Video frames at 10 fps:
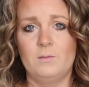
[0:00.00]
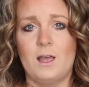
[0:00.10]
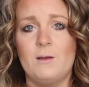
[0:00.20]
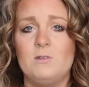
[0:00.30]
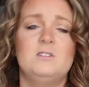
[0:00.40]

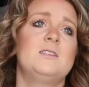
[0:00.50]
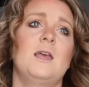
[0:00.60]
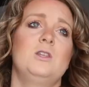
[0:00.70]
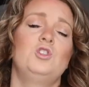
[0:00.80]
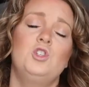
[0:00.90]
I would
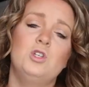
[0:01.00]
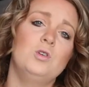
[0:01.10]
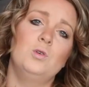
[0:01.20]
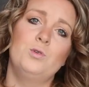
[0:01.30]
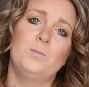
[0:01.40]
say
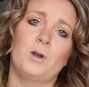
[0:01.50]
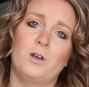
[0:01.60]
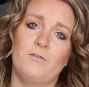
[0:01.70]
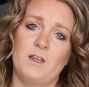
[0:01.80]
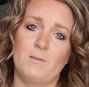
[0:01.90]
2
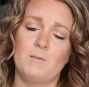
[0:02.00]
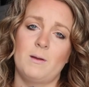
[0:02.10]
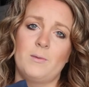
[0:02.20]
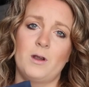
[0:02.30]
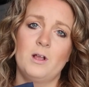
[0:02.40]
per family
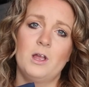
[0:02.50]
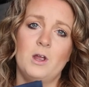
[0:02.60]
member.